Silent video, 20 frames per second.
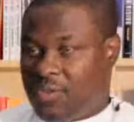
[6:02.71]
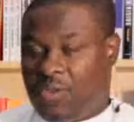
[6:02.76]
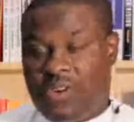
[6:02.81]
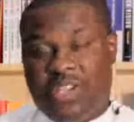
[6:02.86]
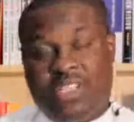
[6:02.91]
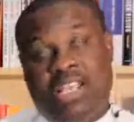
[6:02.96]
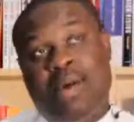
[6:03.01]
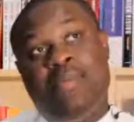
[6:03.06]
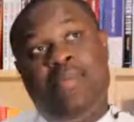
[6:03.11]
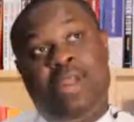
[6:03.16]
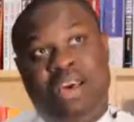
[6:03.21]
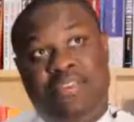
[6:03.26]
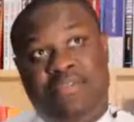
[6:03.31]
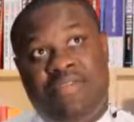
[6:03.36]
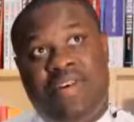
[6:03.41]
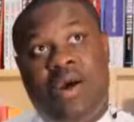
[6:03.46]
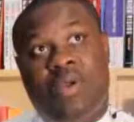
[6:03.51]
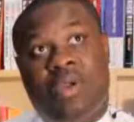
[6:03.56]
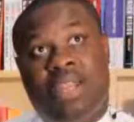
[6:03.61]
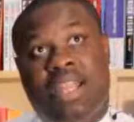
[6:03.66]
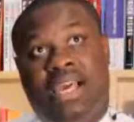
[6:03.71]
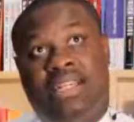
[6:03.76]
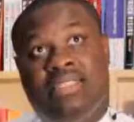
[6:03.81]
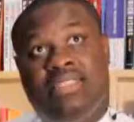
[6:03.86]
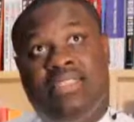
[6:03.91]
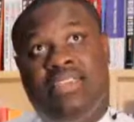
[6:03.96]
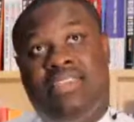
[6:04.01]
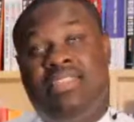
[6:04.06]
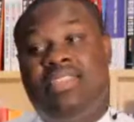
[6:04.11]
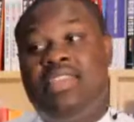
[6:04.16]
For example, I found
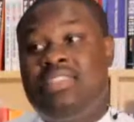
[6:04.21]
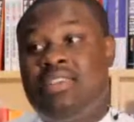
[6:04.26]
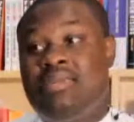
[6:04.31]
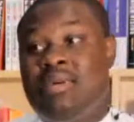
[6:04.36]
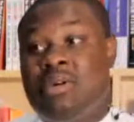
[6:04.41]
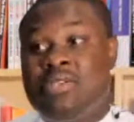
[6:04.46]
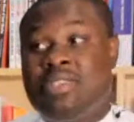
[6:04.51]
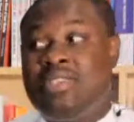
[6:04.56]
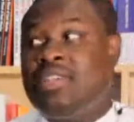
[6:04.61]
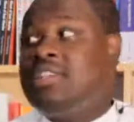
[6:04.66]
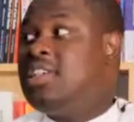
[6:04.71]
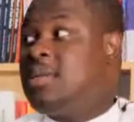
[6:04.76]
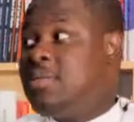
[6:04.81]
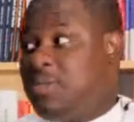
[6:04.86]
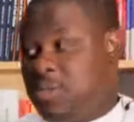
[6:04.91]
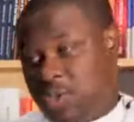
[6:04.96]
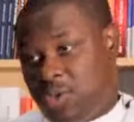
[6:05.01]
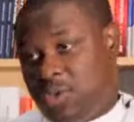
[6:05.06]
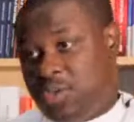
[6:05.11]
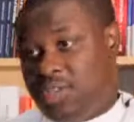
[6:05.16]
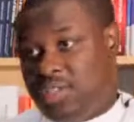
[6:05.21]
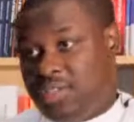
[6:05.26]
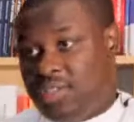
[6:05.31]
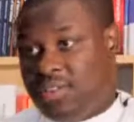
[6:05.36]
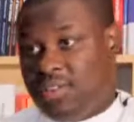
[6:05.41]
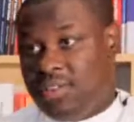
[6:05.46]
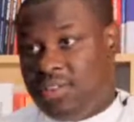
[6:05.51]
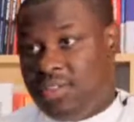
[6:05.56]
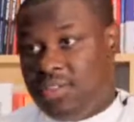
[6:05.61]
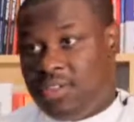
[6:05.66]
that it takes about 6 episodes
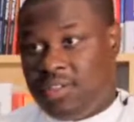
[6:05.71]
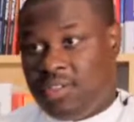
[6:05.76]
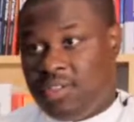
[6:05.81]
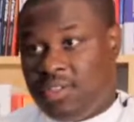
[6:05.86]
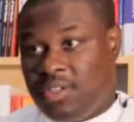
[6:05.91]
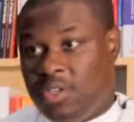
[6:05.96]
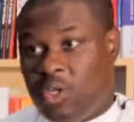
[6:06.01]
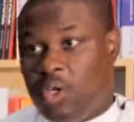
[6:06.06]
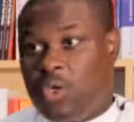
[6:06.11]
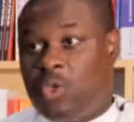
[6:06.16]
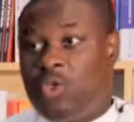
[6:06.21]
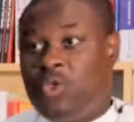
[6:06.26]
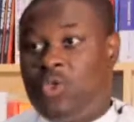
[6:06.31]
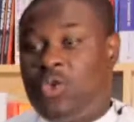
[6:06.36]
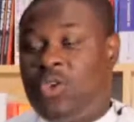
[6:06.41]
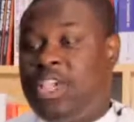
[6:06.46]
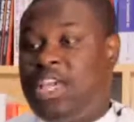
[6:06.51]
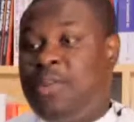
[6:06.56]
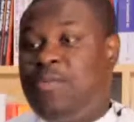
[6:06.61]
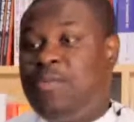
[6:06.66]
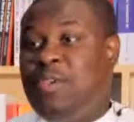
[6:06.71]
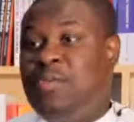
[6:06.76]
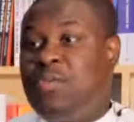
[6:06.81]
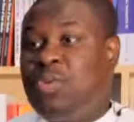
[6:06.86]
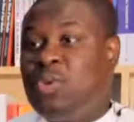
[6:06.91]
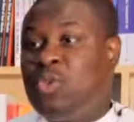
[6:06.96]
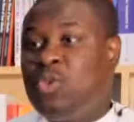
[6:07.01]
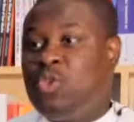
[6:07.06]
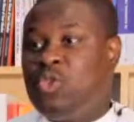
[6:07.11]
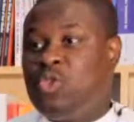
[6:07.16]
to get
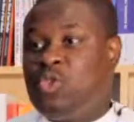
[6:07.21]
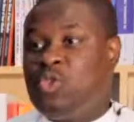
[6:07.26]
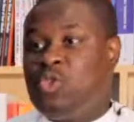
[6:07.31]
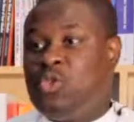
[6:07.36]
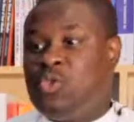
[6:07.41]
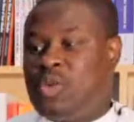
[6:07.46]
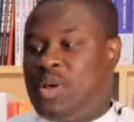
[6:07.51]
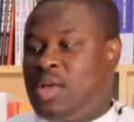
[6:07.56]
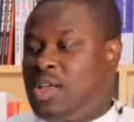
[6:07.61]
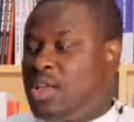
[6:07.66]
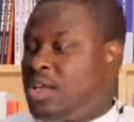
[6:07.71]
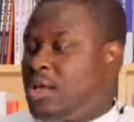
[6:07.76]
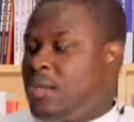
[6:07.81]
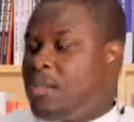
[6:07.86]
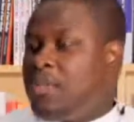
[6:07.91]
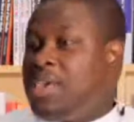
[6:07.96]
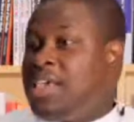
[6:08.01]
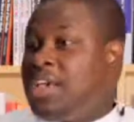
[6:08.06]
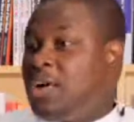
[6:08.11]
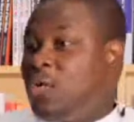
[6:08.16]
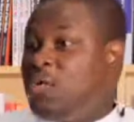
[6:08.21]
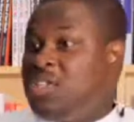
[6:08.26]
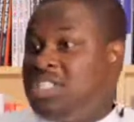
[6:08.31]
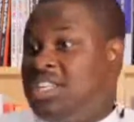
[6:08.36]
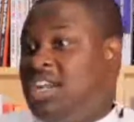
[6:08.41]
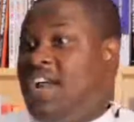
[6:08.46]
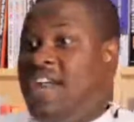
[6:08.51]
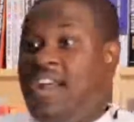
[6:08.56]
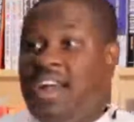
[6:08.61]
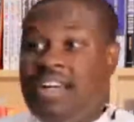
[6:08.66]
people to pick
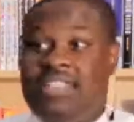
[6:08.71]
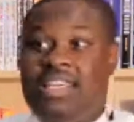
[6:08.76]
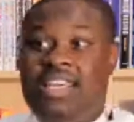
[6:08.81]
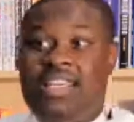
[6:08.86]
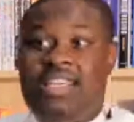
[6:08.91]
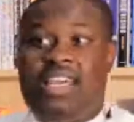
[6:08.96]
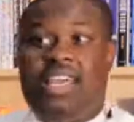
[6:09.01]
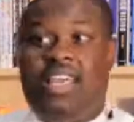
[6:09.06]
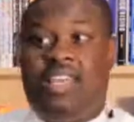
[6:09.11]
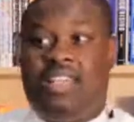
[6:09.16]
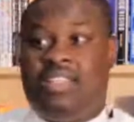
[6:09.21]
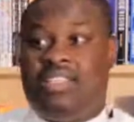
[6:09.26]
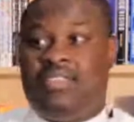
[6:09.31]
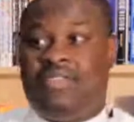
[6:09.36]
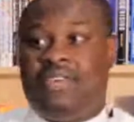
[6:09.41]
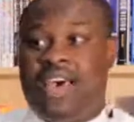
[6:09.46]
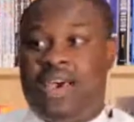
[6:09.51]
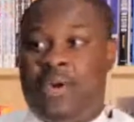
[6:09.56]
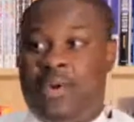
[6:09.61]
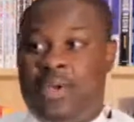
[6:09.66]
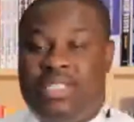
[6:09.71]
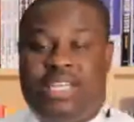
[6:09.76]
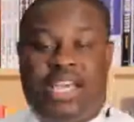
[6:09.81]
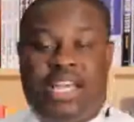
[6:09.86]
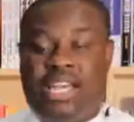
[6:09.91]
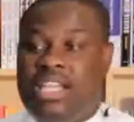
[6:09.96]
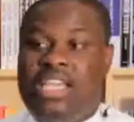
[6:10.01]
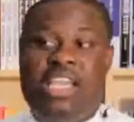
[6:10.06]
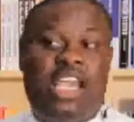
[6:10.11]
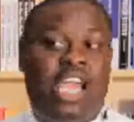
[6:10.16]
which character they identify with.
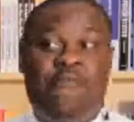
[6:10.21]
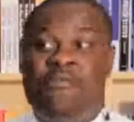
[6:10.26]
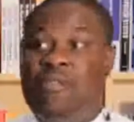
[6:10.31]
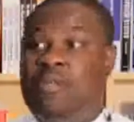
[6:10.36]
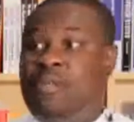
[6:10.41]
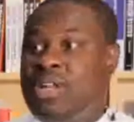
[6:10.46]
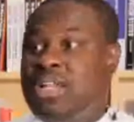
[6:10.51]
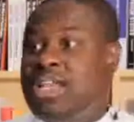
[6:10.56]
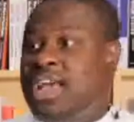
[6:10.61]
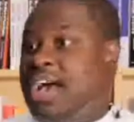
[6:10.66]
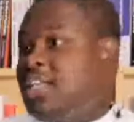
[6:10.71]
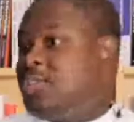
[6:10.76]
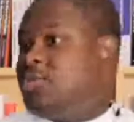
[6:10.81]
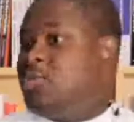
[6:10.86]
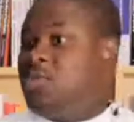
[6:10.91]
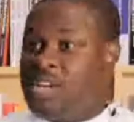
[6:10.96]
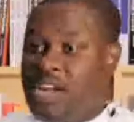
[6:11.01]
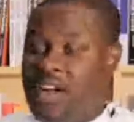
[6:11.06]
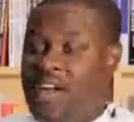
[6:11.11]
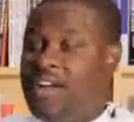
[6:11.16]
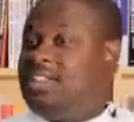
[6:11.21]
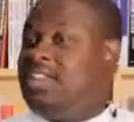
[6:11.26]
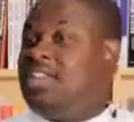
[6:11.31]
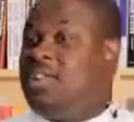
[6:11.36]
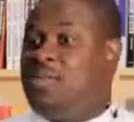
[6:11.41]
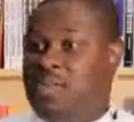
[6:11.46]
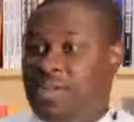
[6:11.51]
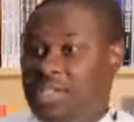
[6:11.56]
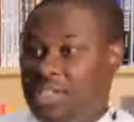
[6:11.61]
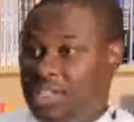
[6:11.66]
And everybody has one character
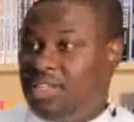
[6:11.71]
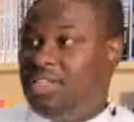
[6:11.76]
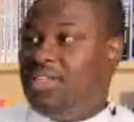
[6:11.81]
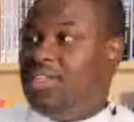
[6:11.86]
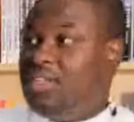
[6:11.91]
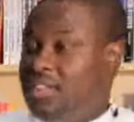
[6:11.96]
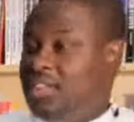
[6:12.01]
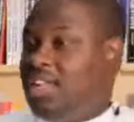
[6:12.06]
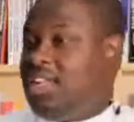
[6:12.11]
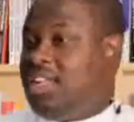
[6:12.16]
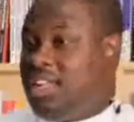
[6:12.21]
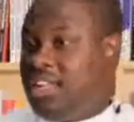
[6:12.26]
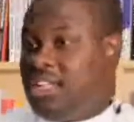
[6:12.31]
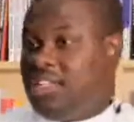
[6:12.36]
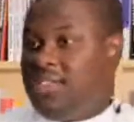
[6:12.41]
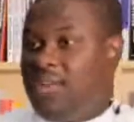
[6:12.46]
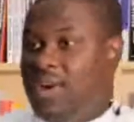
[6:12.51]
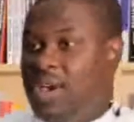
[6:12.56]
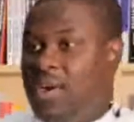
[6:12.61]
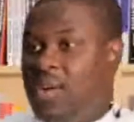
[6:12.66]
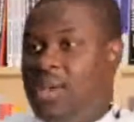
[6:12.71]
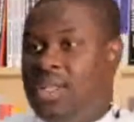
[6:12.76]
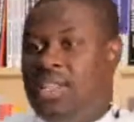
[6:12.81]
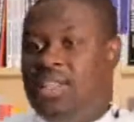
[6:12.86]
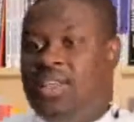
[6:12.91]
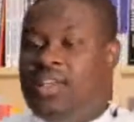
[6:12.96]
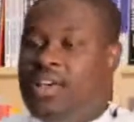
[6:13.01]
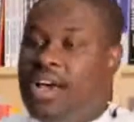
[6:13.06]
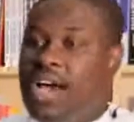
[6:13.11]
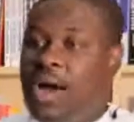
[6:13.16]
they pick and they identify with.
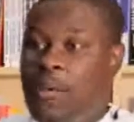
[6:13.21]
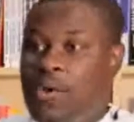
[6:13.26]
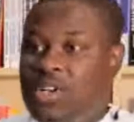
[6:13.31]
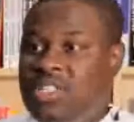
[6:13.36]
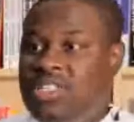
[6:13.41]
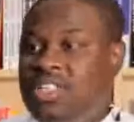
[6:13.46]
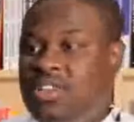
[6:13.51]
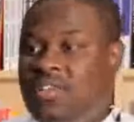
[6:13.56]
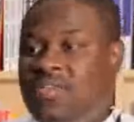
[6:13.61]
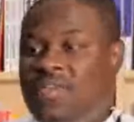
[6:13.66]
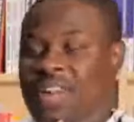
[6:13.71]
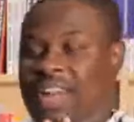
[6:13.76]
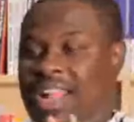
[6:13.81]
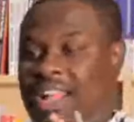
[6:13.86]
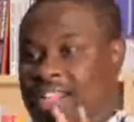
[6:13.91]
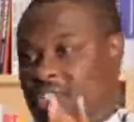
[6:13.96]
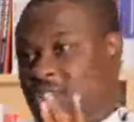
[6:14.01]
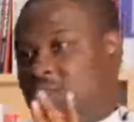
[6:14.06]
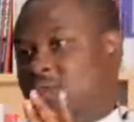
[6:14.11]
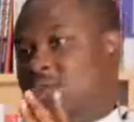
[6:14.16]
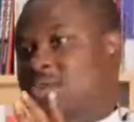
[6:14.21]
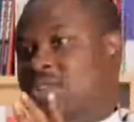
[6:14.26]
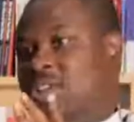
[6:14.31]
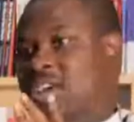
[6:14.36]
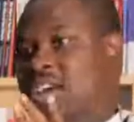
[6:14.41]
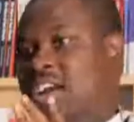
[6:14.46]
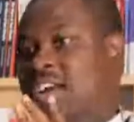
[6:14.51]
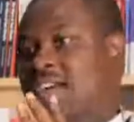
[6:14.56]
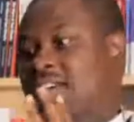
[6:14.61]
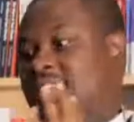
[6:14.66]
And once they've latched onto
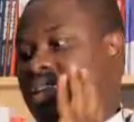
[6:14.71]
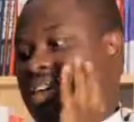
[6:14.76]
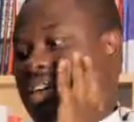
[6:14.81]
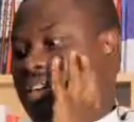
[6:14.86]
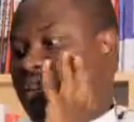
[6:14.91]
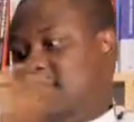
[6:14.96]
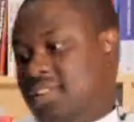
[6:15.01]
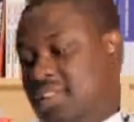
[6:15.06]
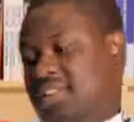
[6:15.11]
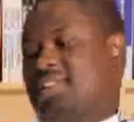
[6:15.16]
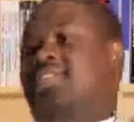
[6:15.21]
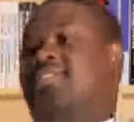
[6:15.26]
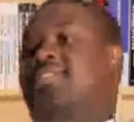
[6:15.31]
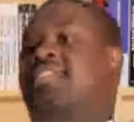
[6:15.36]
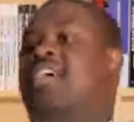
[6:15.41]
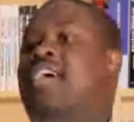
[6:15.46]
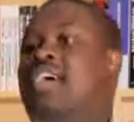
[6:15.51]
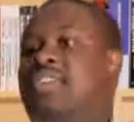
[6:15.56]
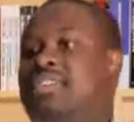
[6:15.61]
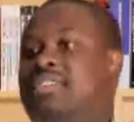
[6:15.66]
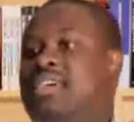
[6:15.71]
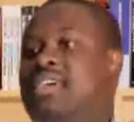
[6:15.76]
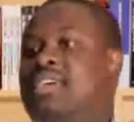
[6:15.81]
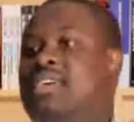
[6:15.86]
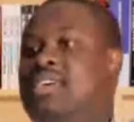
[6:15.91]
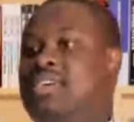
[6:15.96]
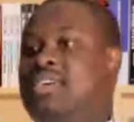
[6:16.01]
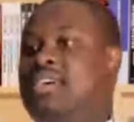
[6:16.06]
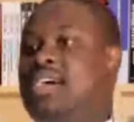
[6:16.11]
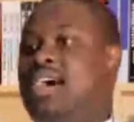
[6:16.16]
that character, this is the character
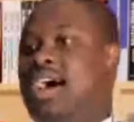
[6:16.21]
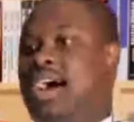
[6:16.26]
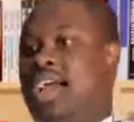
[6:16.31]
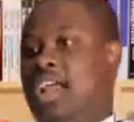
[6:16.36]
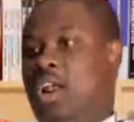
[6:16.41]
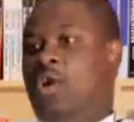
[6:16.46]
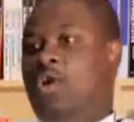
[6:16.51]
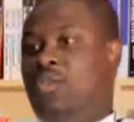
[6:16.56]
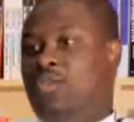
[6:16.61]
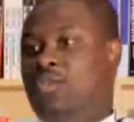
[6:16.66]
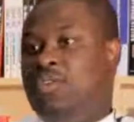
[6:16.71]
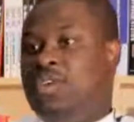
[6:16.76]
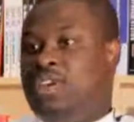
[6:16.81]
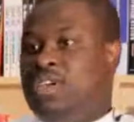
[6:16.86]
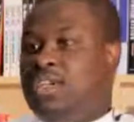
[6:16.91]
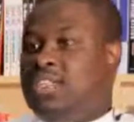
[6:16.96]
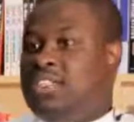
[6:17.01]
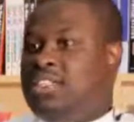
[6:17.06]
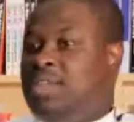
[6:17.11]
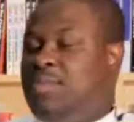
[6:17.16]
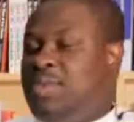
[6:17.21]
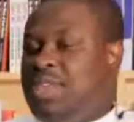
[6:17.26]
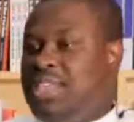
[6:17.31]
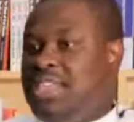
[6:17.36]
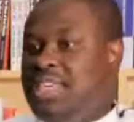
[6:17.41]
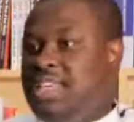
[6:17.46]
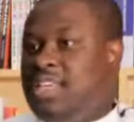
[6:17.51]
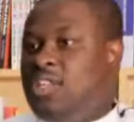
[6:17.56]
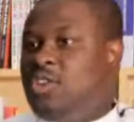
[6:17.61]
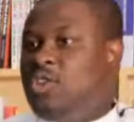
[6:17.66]
I love, they
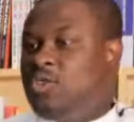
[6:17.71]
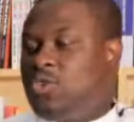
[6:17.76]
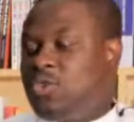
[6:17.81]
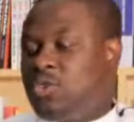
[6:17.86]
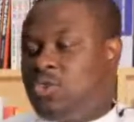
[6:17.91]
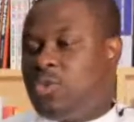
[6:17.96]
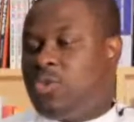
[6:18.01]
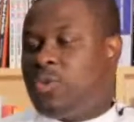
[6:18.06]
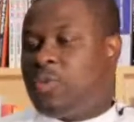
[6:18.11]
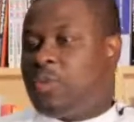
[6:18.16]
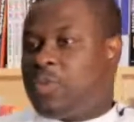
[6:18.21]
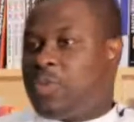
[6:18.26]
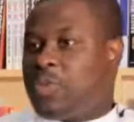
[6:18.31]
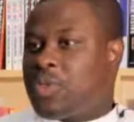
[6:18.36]
begin to